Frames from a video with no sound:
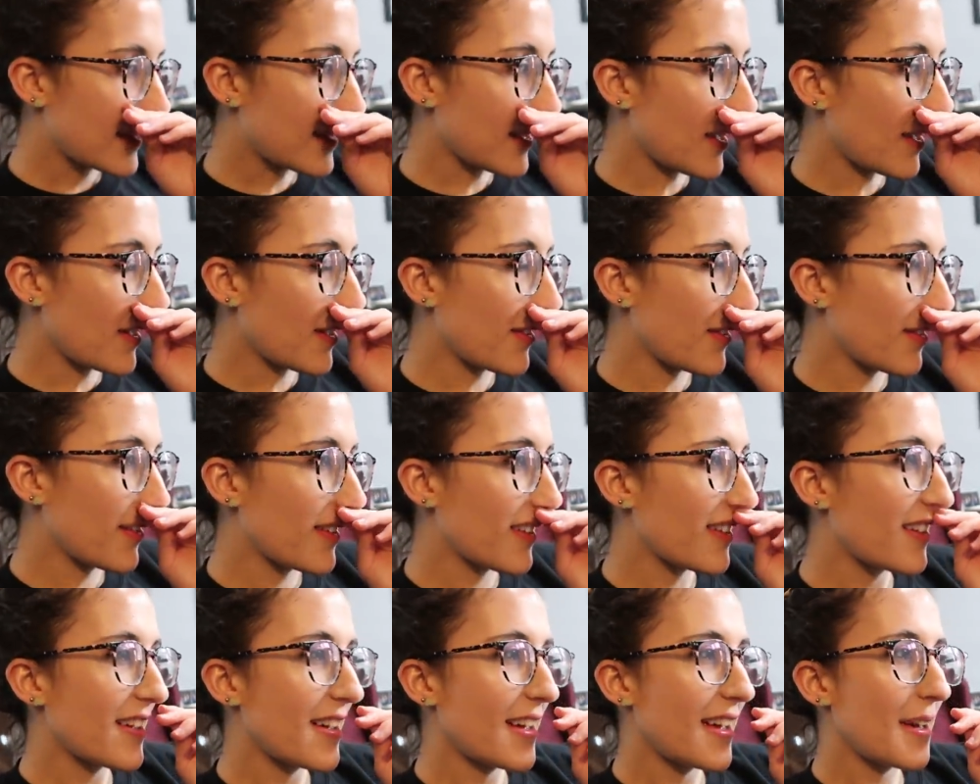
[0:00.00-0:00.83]

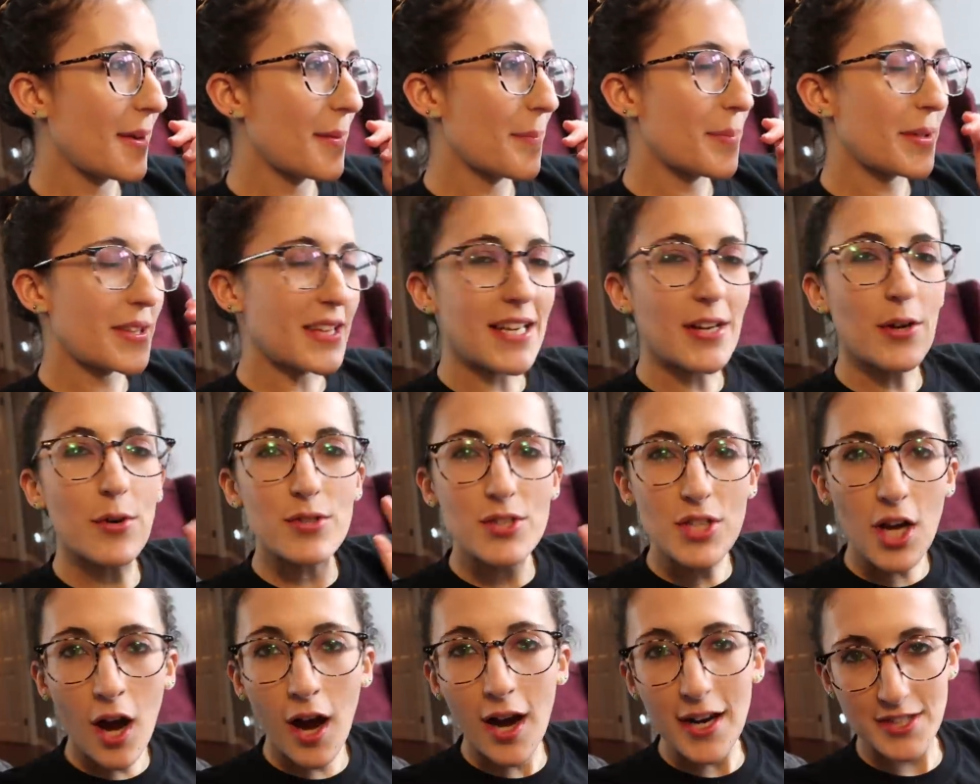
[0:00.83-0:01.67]
So, but they
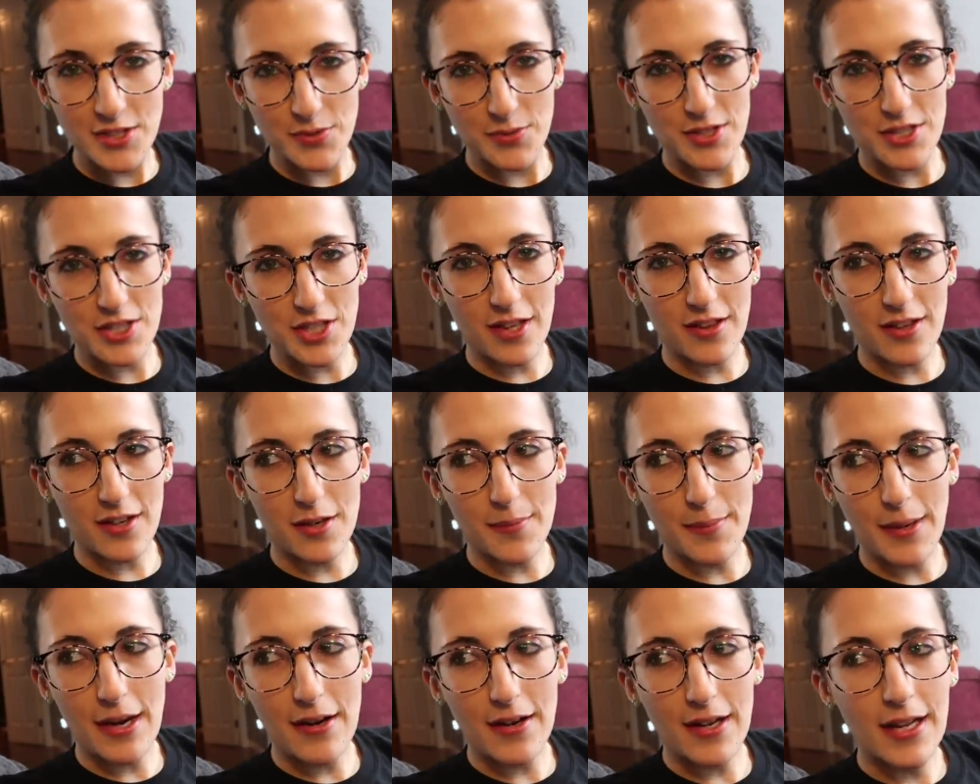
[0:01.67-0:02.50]
don't talk to each
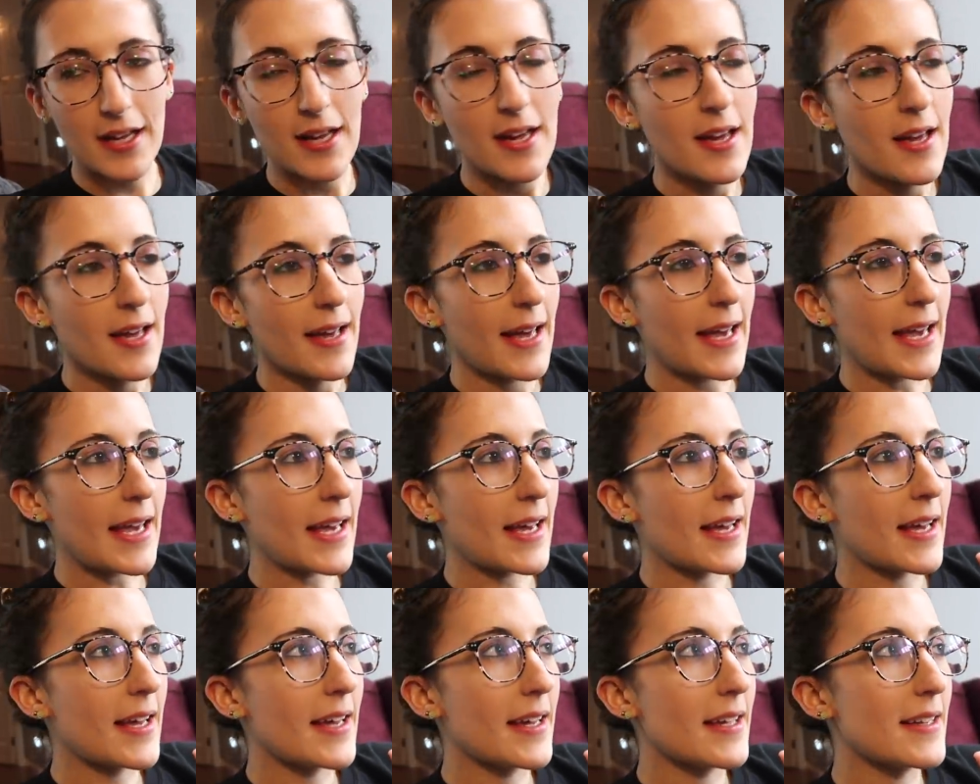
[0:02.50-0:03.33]
other about it.
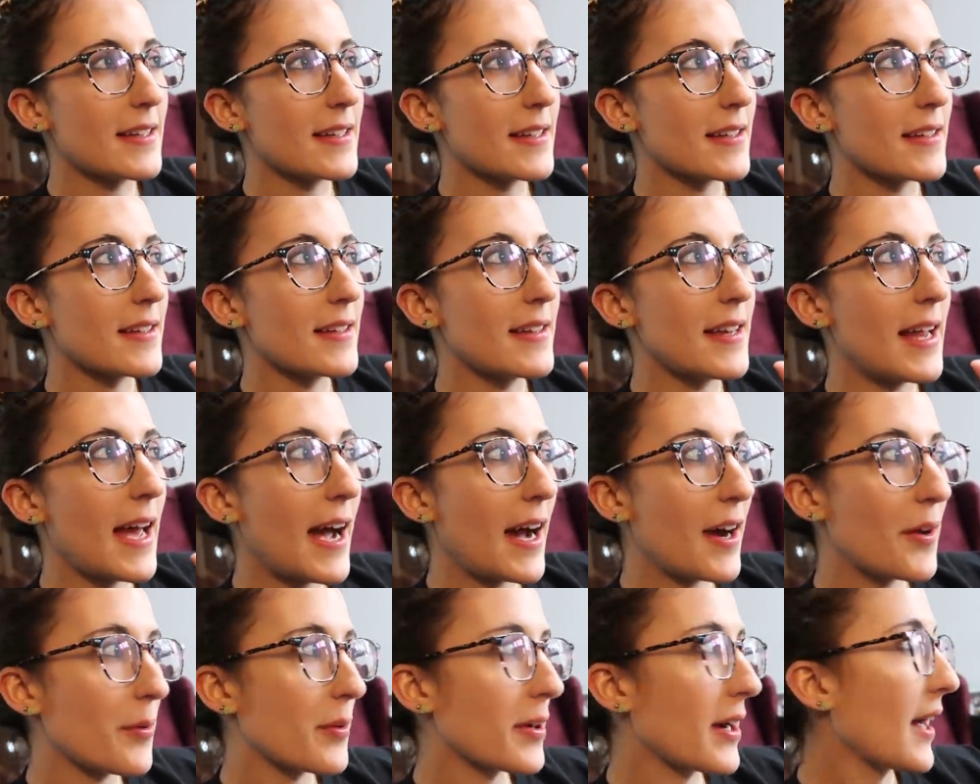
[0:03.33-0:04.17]
And
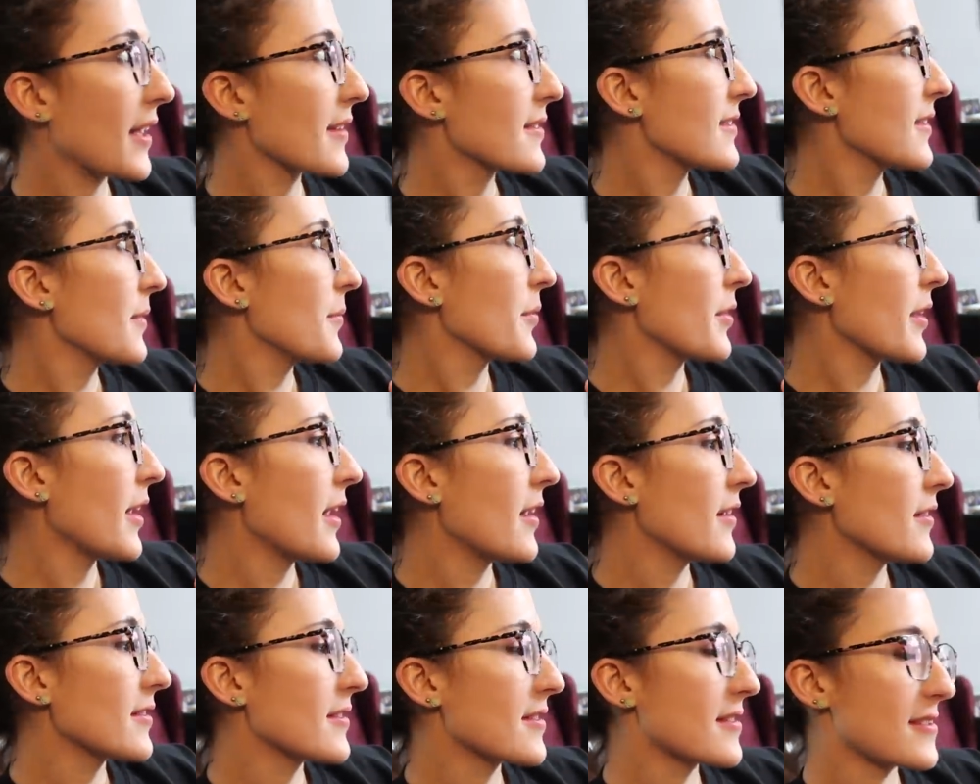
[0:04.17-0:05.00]
now we're at somewhere
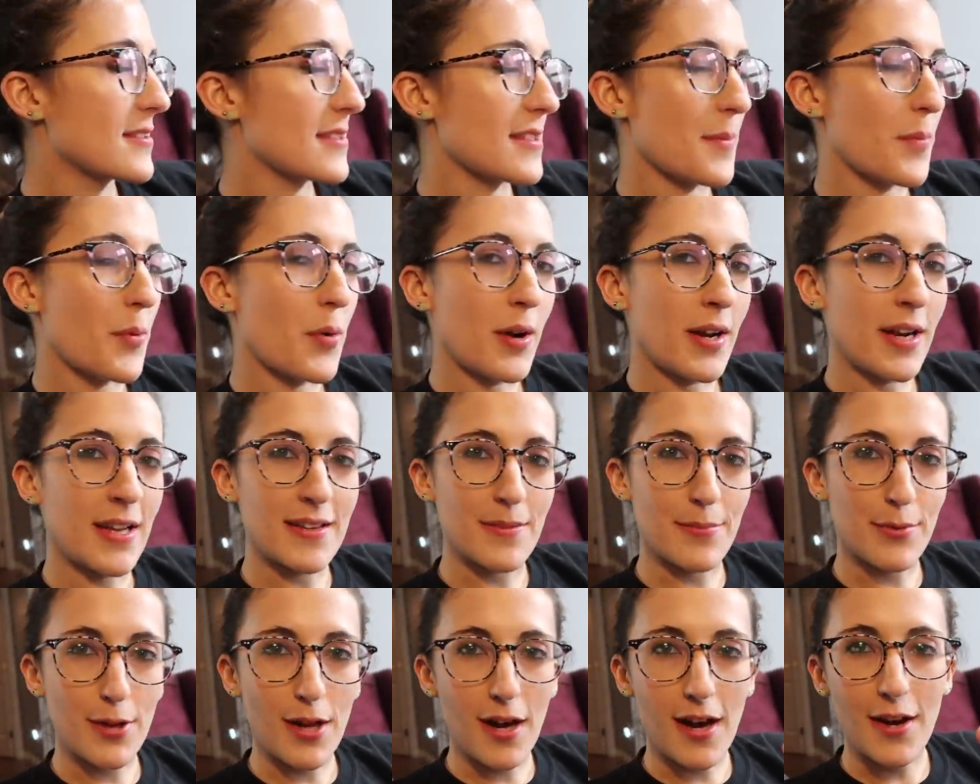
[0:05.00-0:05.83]
else, a point
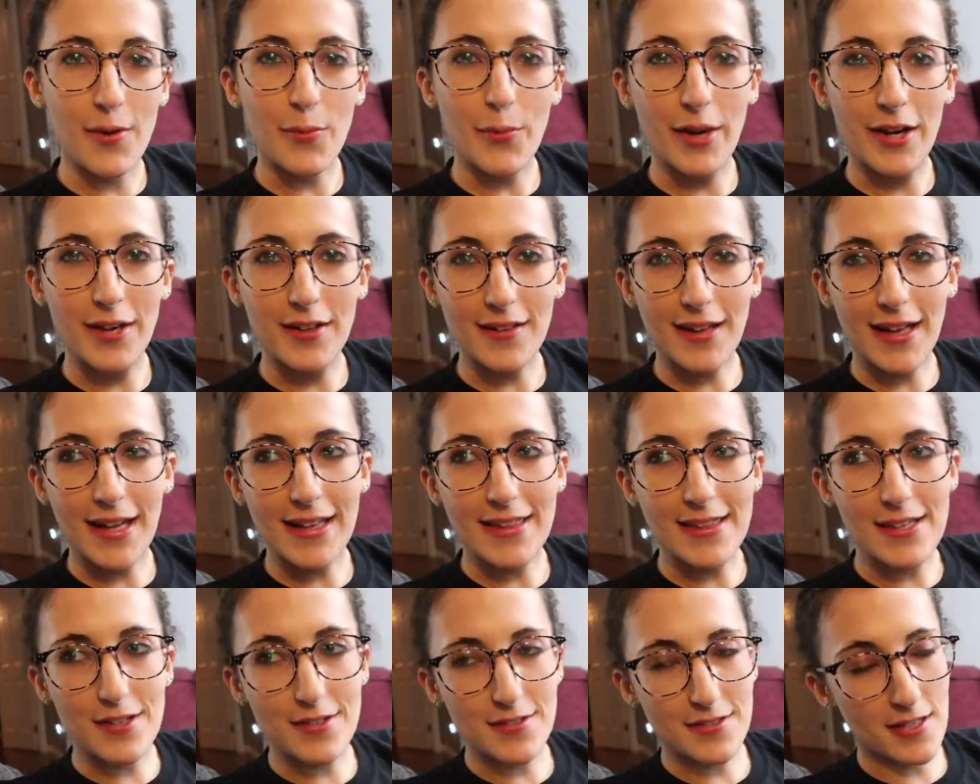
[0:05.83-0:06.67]
in the plot where
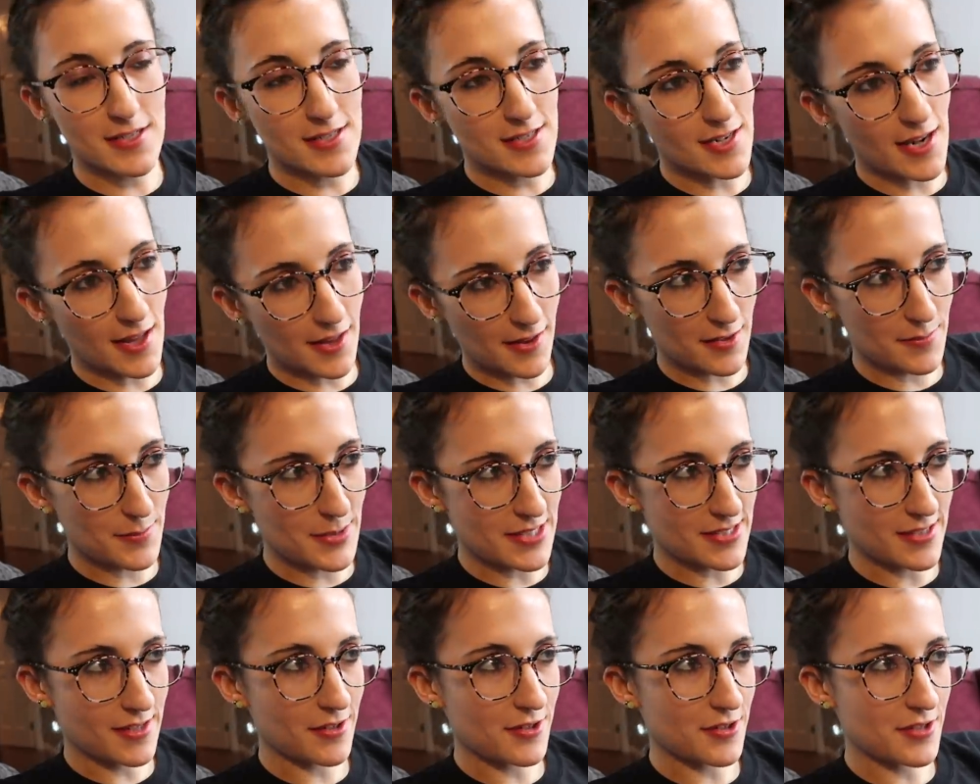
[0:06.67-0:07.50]
like there's another
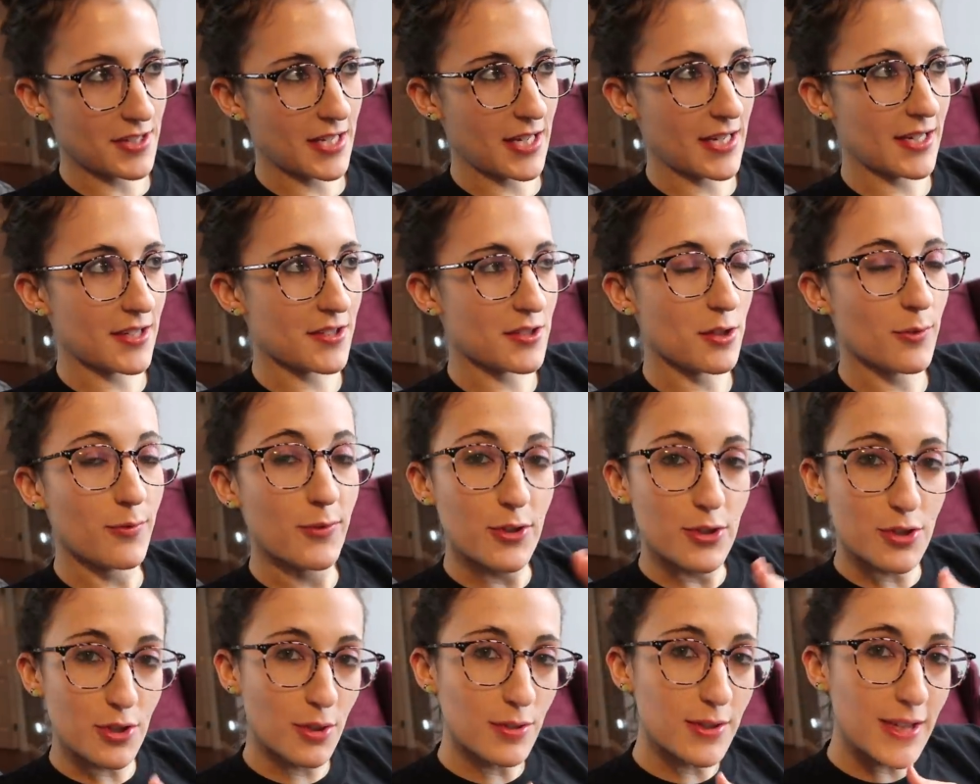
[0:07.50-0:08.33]
misunderstanding. So if
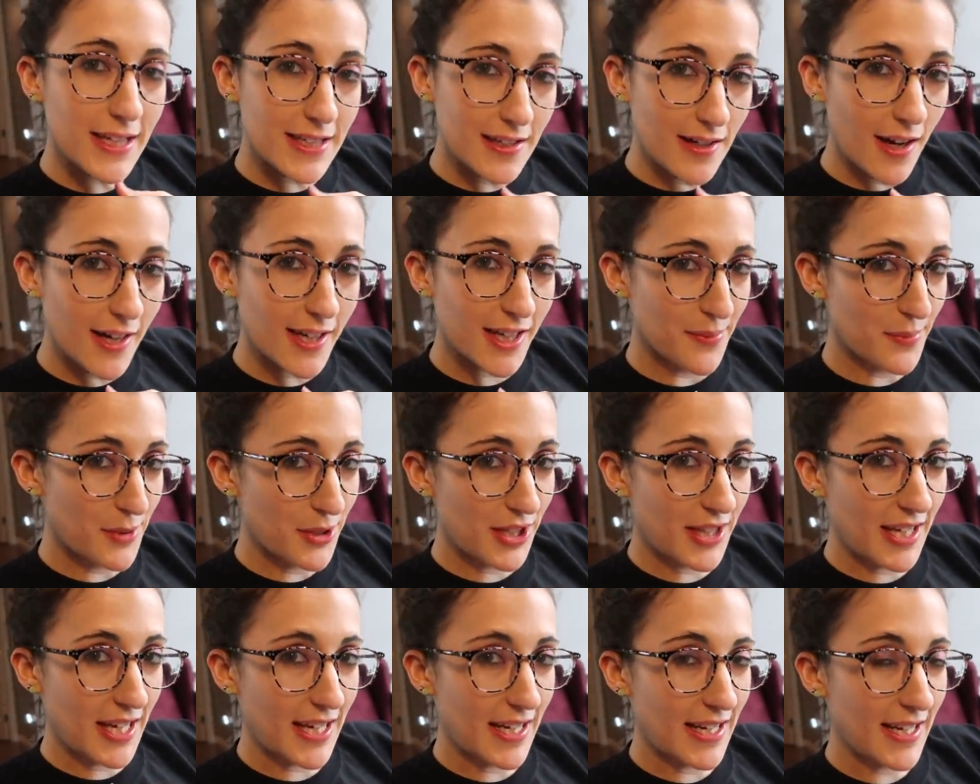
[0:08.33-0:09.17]
you don't like not
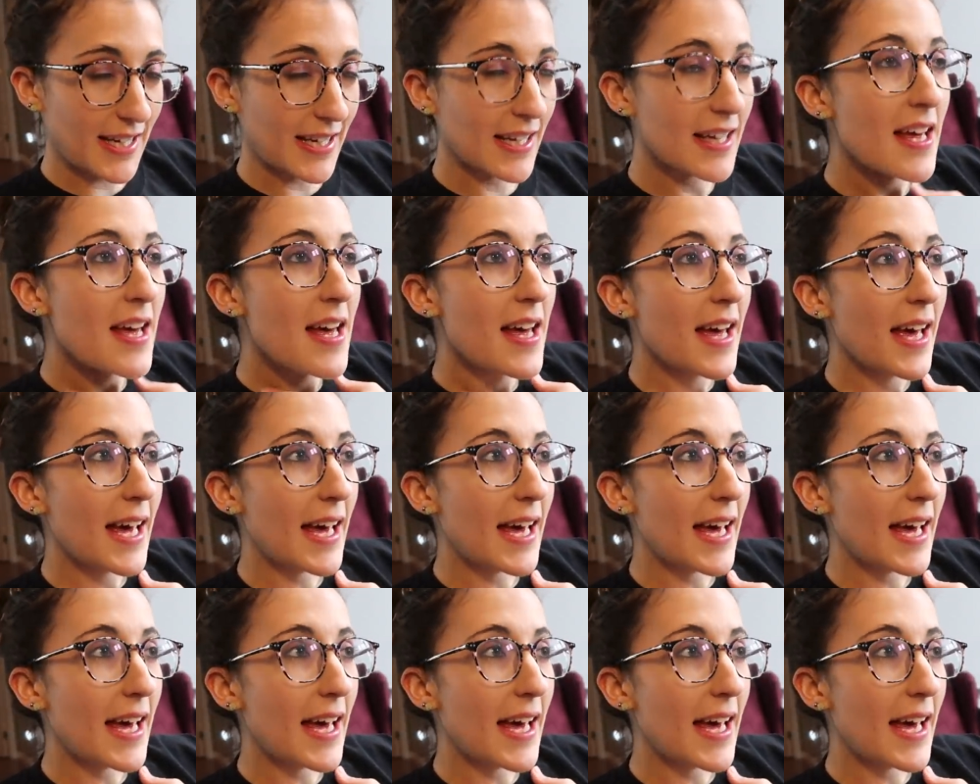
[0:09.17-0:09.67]
communicating